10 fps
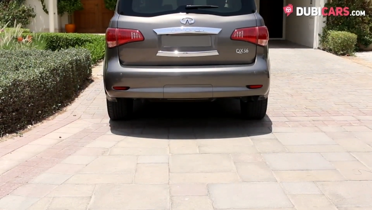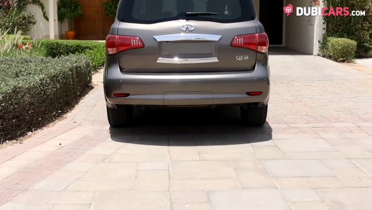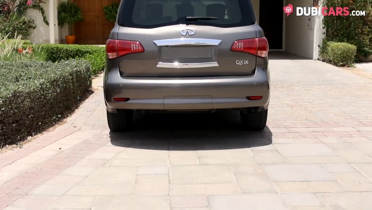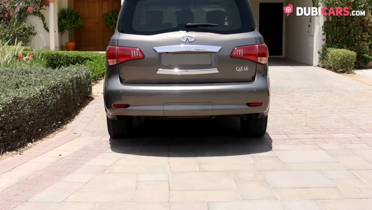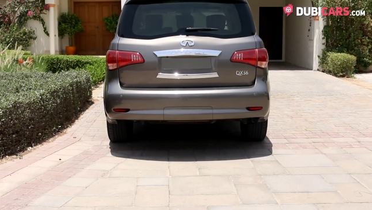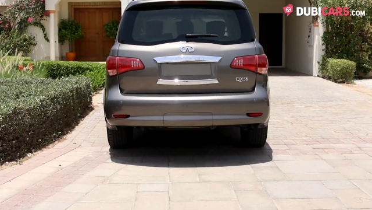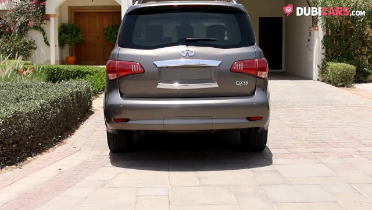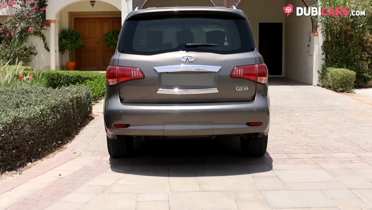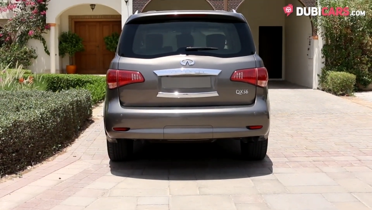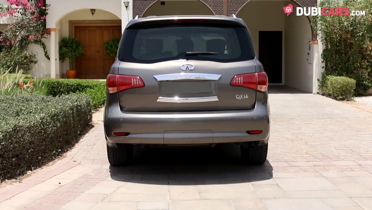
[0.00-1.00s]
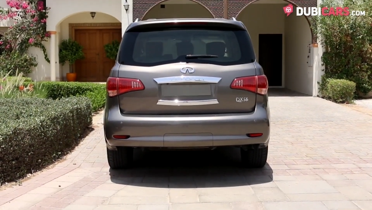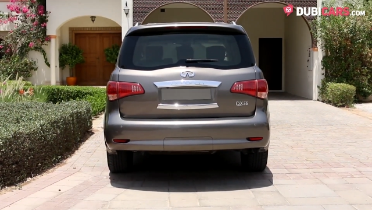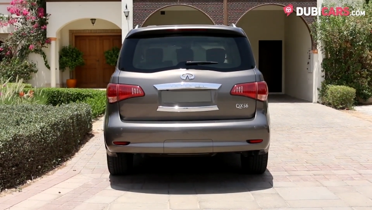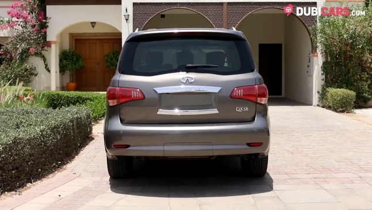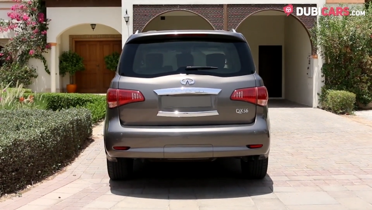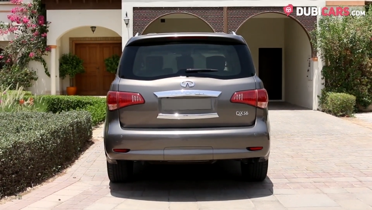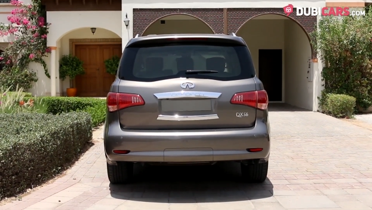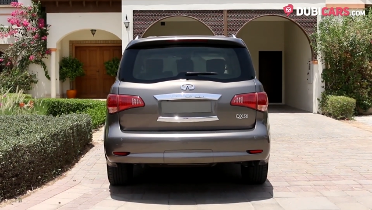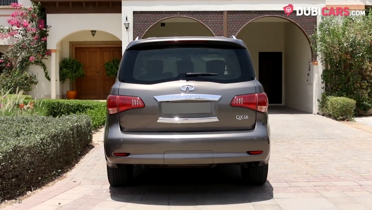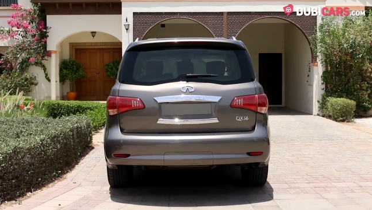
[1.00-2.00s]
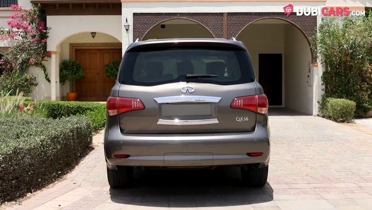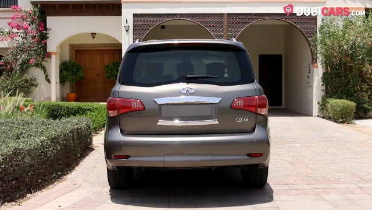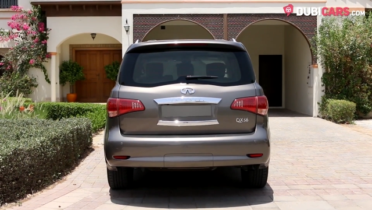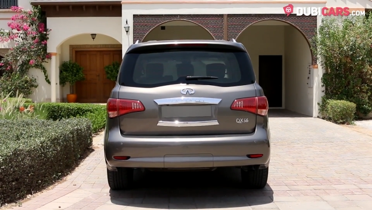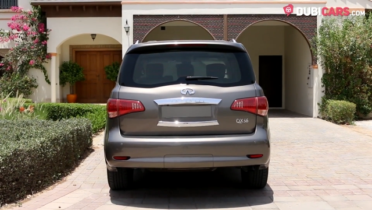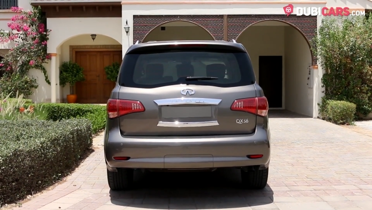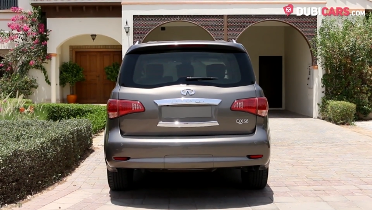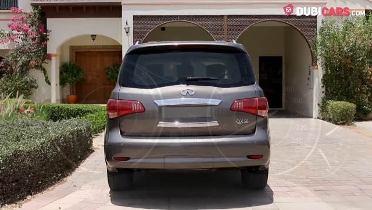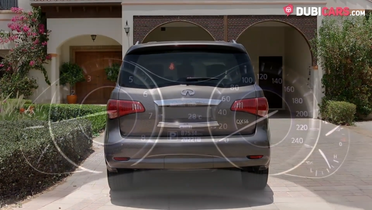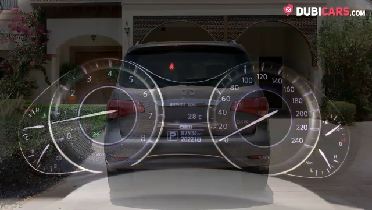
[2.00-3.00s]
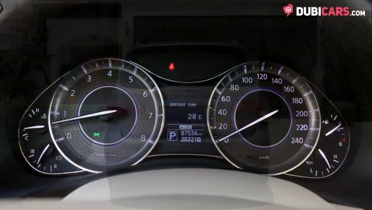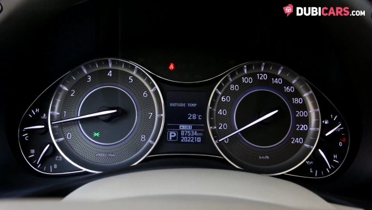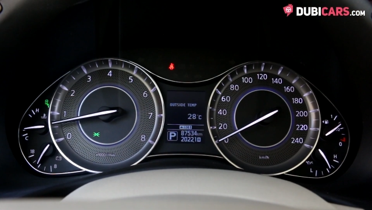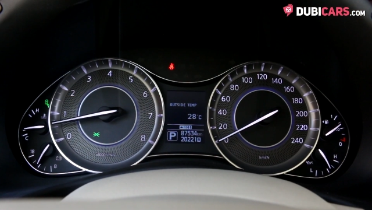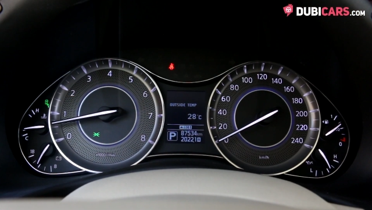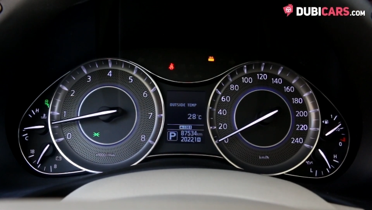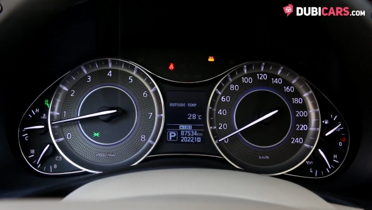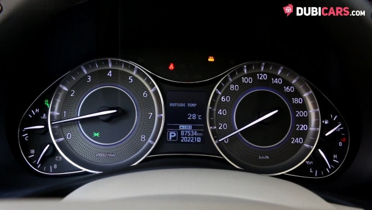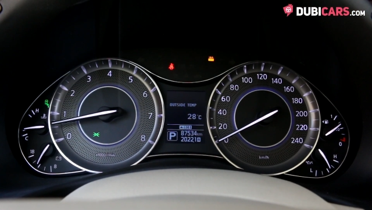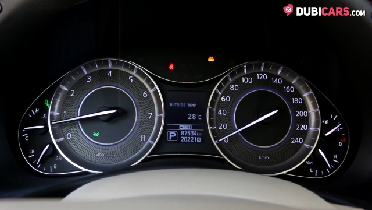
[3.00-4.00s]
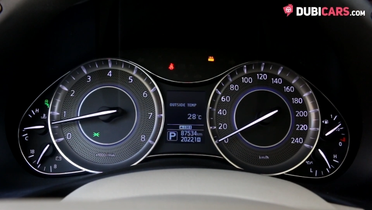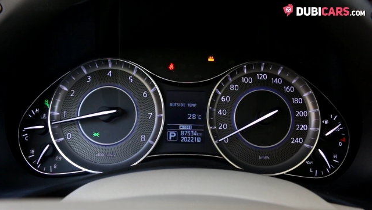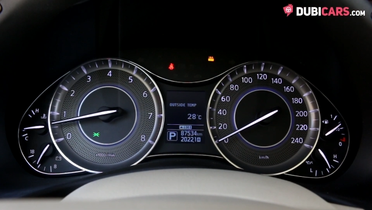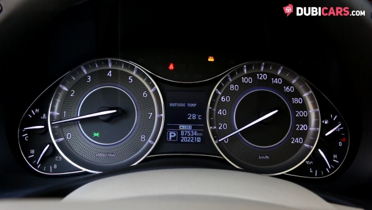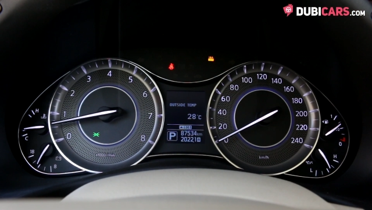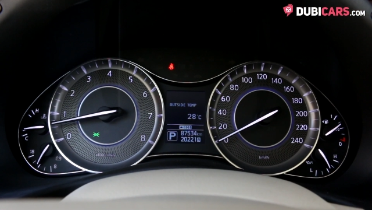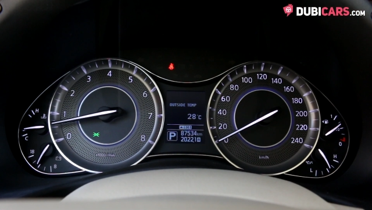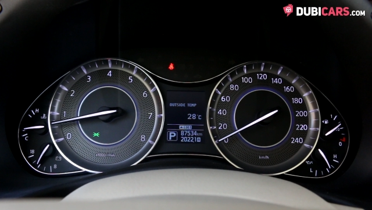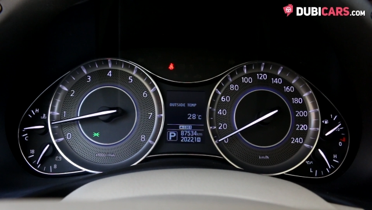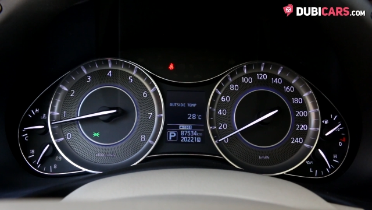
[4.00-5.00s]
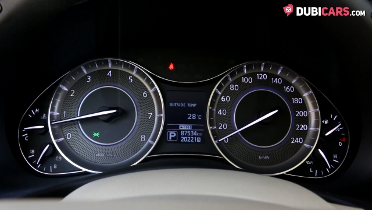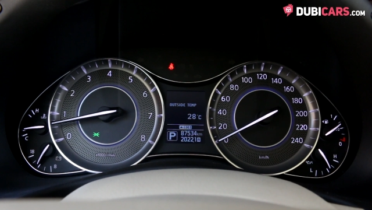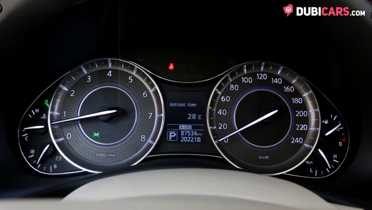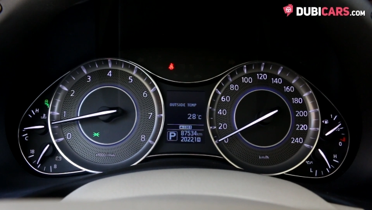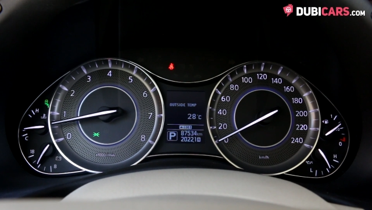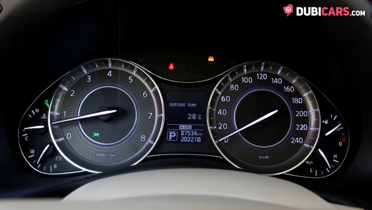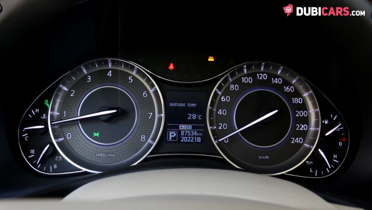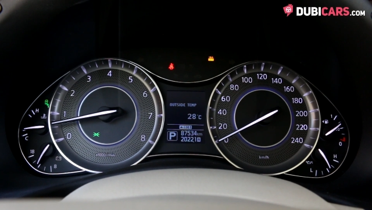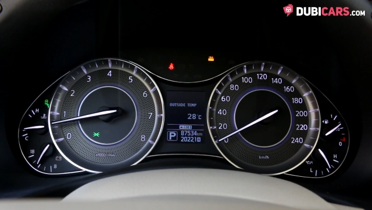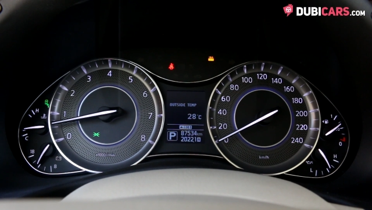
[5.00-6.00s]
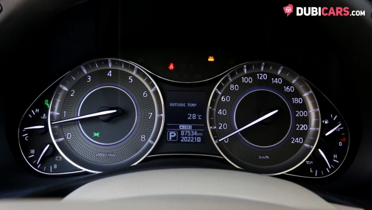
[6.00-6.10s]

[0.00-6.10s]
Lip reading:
No face is visible, so there are no lips to read.